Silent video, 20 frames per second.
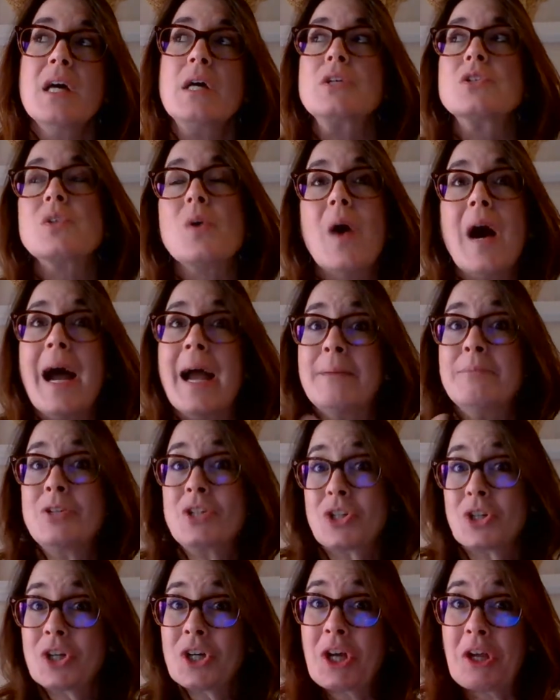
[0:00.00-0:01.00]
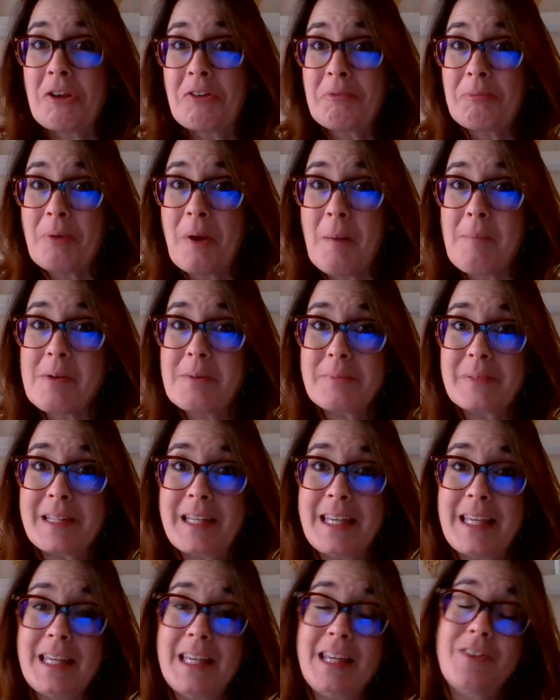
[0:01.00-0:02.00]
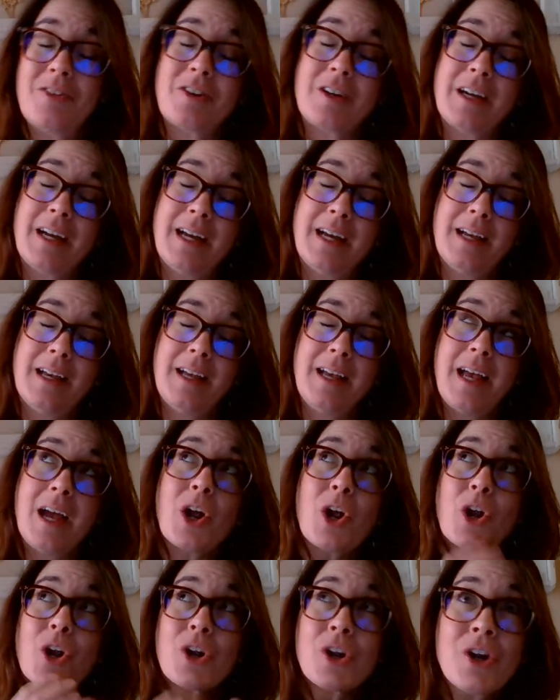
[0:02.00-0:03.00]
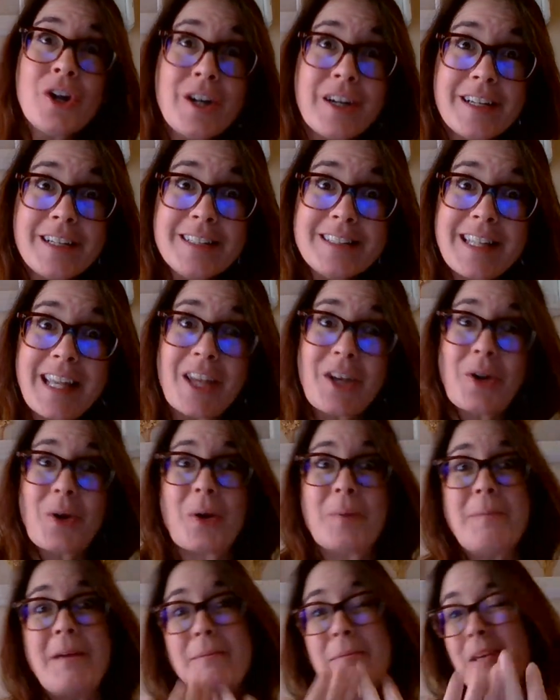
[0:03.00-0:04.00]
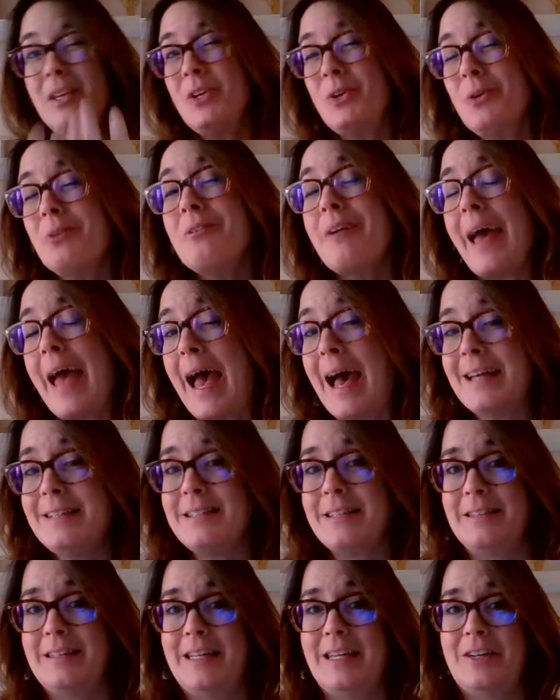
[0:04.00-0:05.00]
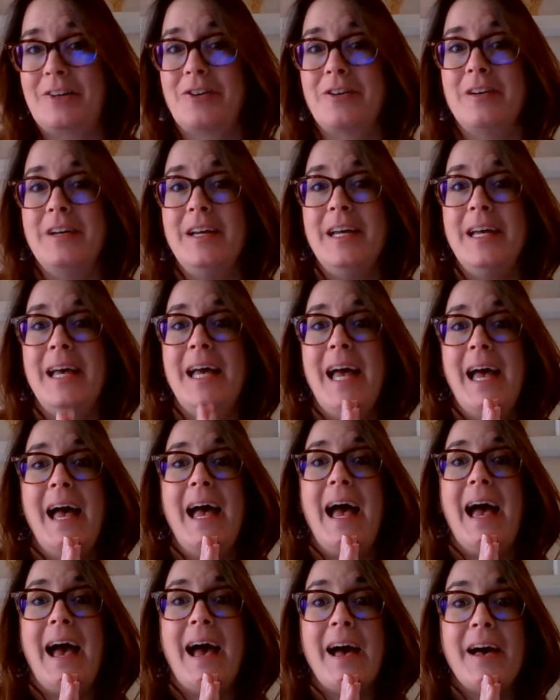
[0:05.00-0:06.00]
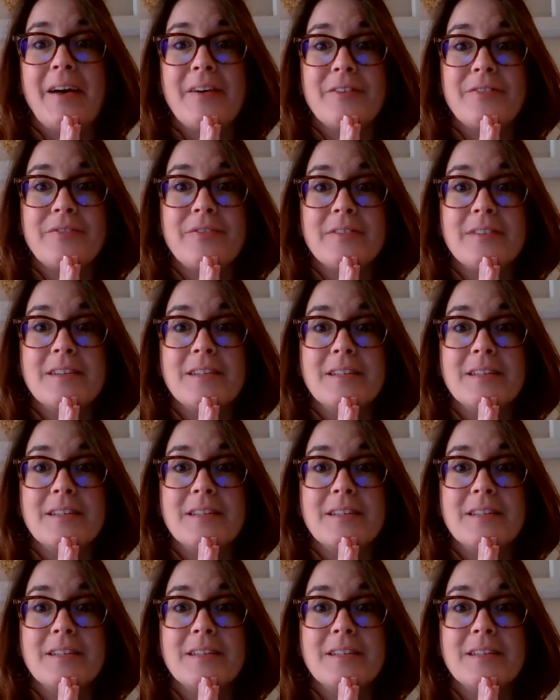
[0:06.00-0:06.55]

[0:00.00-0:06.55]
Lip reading: So I'm sure you've probably either heard a leader, or maybe you as a leader have